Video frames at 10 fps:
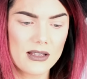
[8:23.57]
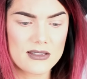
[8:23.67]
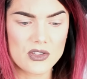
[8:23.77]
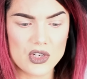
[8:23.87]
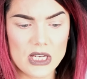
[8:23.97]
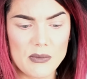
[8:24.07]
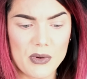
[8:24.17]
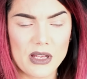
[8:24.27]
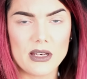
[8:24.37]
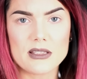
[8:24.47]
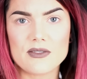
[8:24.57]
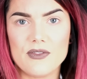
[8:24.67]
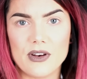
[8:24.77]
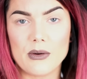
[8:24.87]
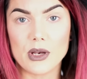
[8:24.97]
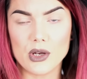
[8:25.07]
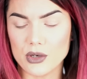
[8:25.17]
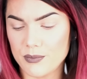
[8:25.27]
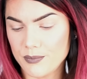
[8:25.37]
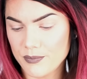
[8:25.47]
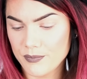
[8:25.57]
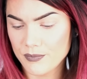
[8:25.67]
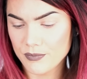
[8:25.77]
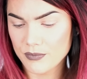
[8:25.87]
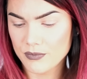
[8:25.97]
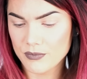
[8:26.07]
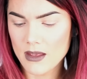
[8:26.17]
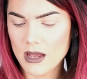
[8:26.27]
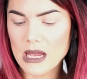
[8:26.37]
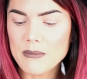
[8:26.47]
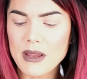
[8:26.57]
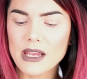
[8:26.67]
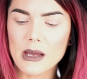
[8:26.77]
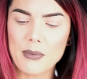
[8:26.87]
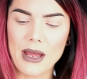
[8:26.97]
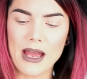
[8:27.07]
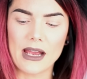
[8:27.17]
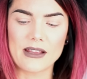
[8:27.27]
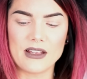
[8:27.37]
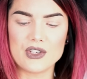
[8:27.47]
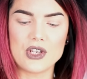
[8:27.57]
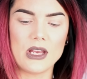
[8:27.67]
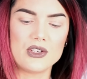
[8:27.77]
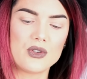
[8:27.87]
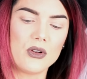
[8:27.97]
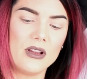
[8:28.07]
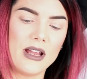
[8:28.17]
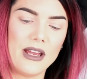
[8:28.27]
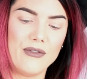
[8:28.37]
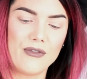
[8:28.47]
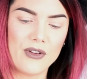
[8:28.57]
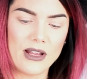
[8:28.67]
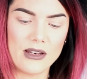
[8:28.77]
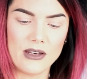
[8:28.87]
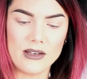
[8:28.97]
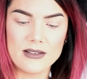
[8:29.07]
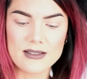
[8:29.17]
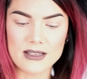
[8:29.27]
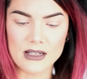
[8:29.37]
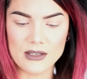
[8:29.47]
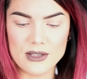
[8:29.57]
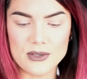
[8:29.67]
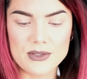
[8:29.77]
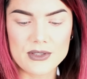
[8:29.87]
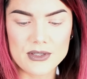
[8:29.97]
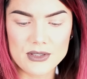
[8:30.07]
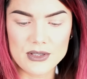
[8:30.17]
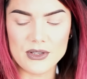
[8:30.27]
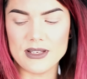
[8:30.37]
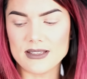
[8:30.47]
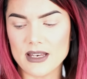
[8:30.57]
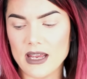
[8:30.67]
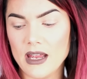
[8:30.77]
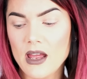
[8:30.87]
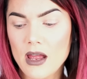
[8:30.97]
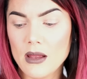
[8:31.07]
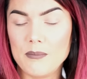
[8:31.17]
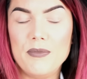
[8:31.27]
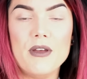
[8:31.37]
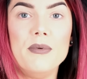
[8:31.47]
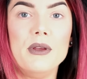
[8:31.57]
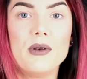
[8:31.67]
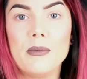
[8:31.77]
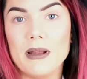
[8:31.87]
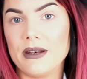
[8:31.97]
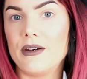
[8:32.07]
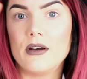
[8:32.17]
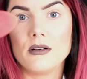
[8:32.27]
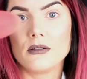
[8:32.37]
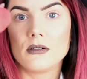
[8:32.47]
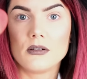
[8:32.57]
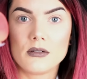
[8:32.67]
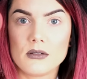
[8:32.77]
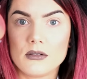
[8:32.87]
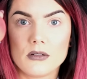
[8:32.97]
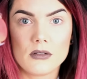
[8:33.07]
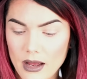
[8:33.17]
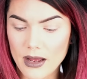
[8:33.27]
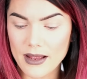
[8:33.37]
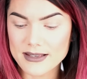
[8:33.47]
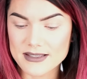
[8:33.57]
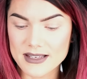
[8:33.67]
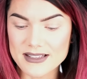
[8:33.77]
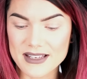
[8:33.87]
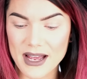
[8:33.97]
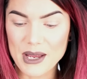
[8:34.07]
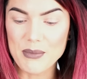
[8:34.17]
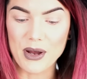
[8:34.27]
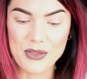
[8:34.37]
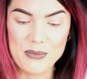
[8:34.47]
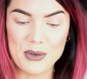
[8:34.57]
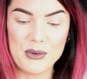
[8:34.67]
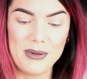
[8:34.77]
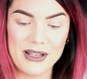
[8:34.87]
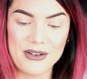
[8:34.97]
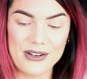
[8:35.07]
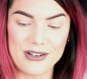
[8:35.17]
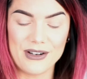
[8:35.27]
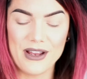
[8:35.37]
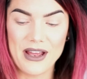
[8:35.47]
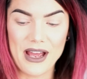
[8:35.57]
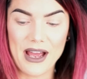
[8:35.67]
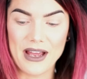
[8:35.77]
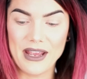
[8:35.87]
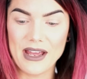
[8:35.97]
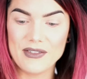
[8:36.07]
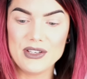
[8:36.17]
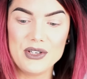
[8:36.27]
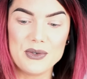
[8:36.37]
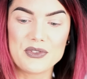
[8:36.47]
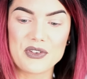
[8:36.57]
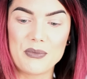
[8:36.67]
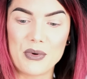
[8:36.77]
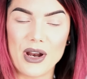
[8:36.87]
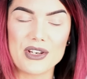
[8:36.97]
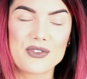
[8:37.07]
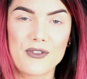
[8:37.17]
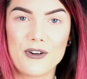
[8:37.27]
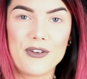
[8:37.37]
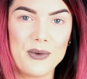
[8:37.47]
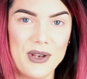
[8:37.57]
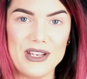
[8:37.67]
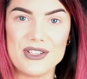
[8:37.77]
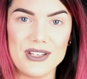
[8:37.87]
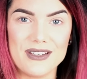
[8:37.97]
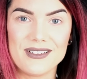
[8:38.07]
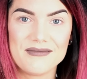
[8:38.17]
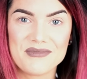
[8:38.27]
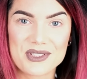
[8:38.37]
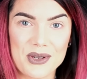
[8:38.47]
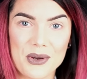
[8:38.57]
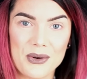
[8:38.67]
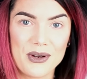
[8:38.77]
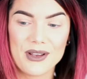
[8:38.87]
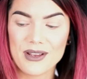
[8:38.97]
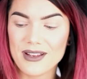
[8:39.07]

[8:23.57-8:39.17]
It's cheap and it's very good. A makeup hack that changed your life and still use to this day. The Beauty Blender. Since I bought the Beauty Blender, I haven't used a brush for foundation. So